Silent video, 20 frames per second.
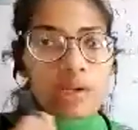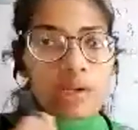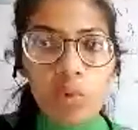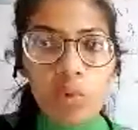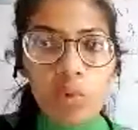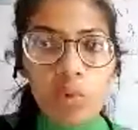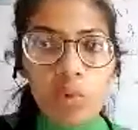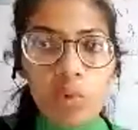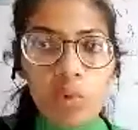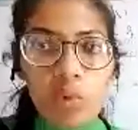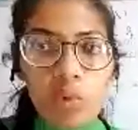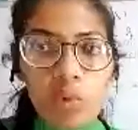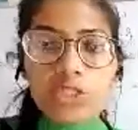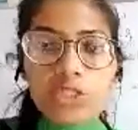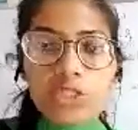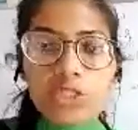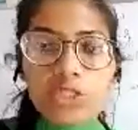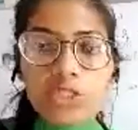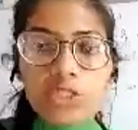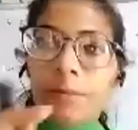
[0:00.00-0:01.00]
long
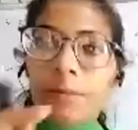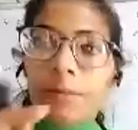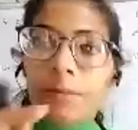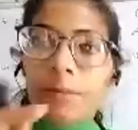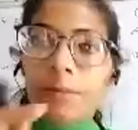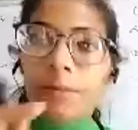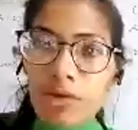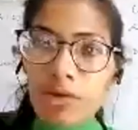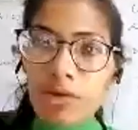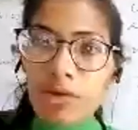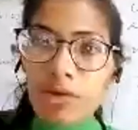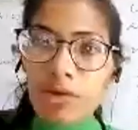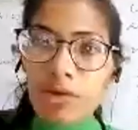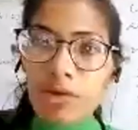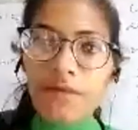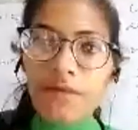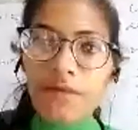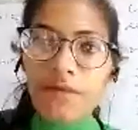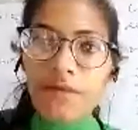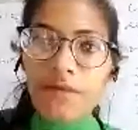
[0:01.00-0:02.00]
range,
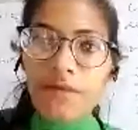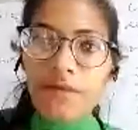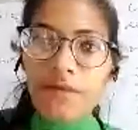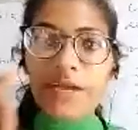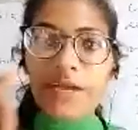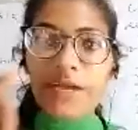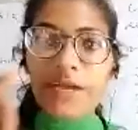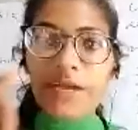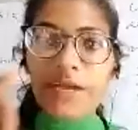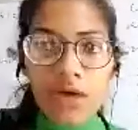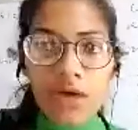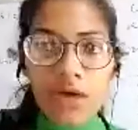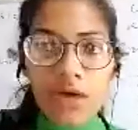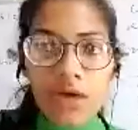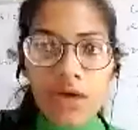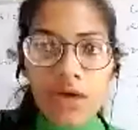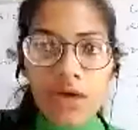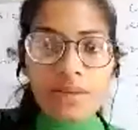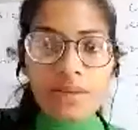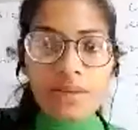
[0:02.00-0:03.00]
microwave,
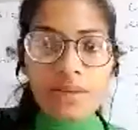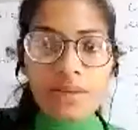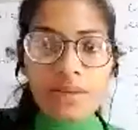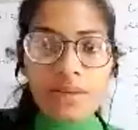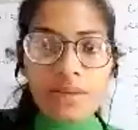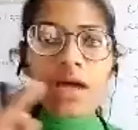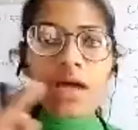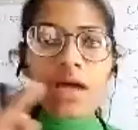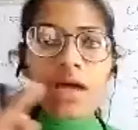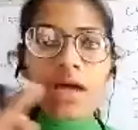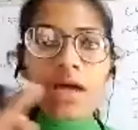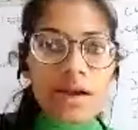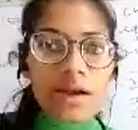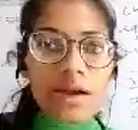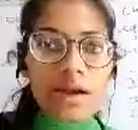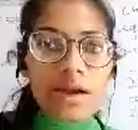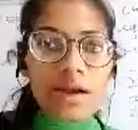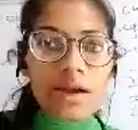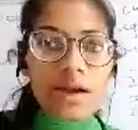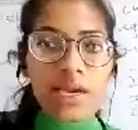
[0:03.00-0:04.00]
infrared,
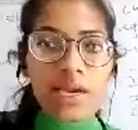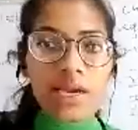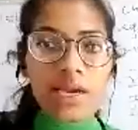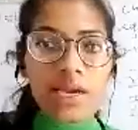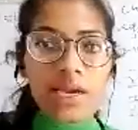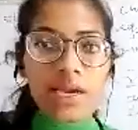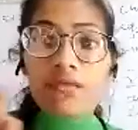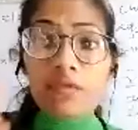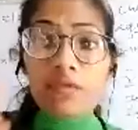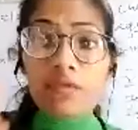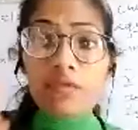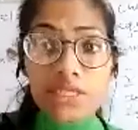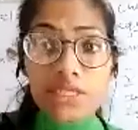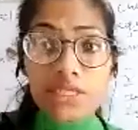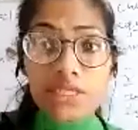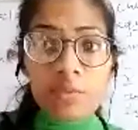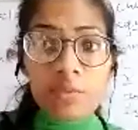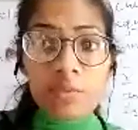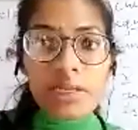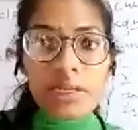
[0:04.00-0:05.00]
ultraviolet,
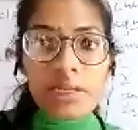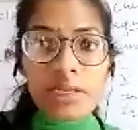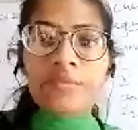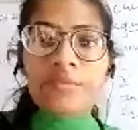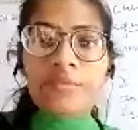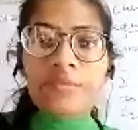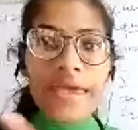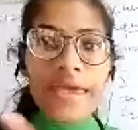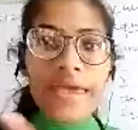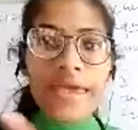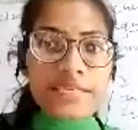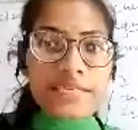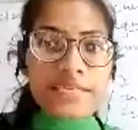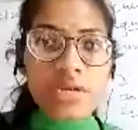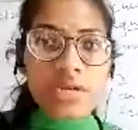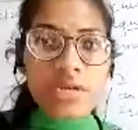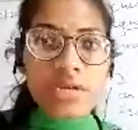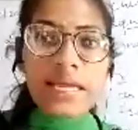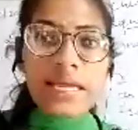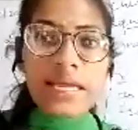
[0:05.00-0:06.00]
visible,
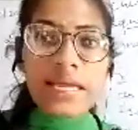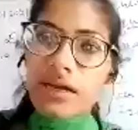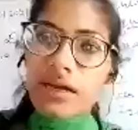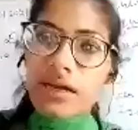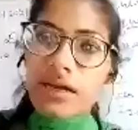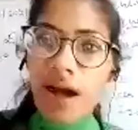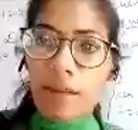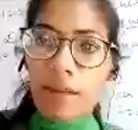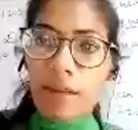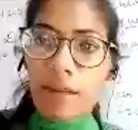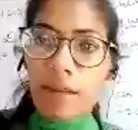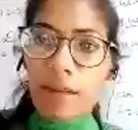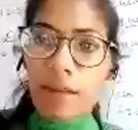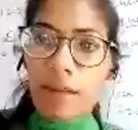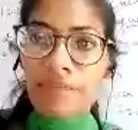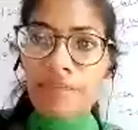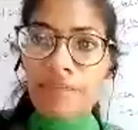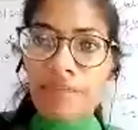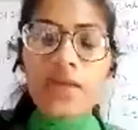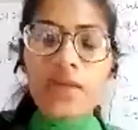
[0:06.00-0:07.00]
X-ray, gamma.
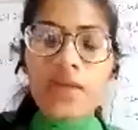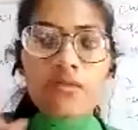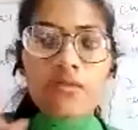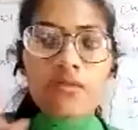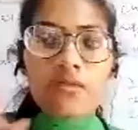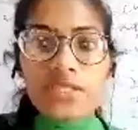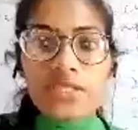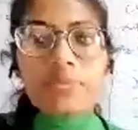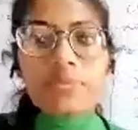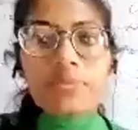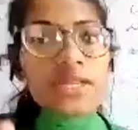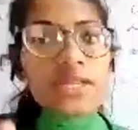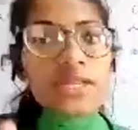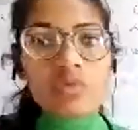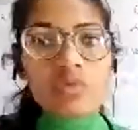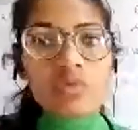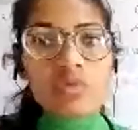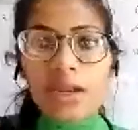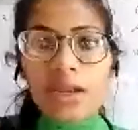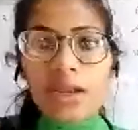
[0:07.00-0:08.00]
Visible is
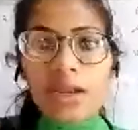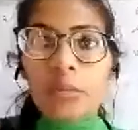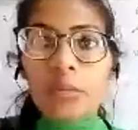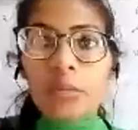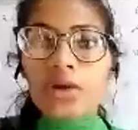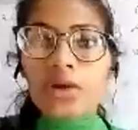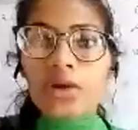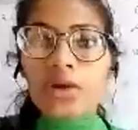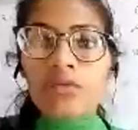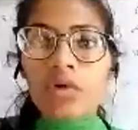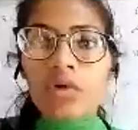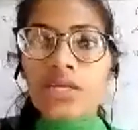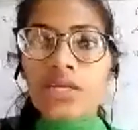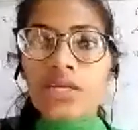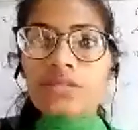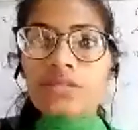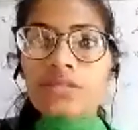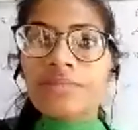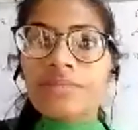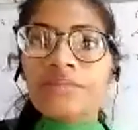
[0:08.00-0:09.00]
very important for
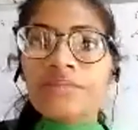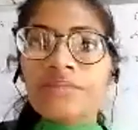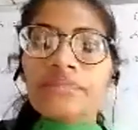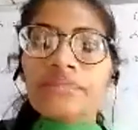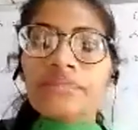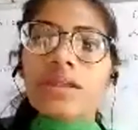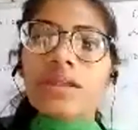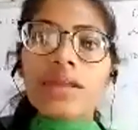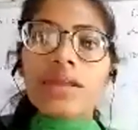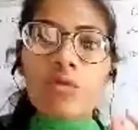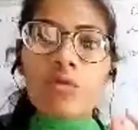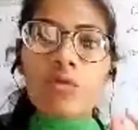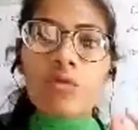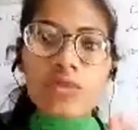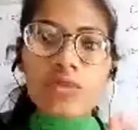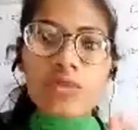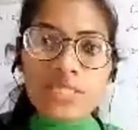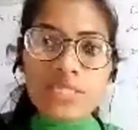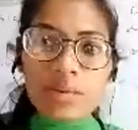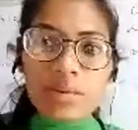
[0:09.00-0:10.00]
us. Now,
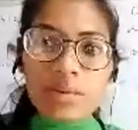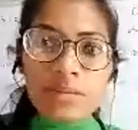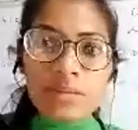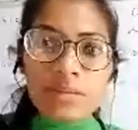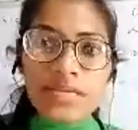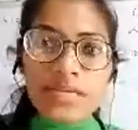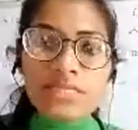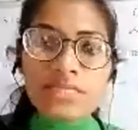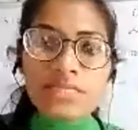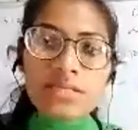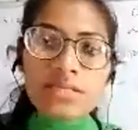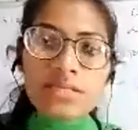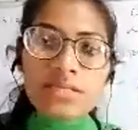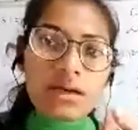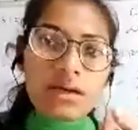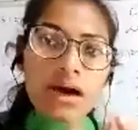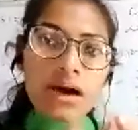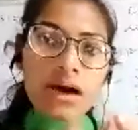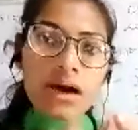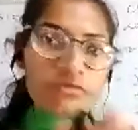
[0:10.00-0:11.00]
visible means
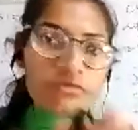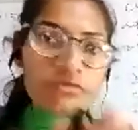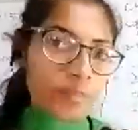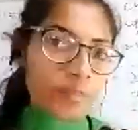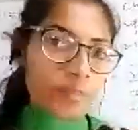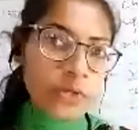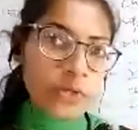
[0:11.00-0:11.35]
the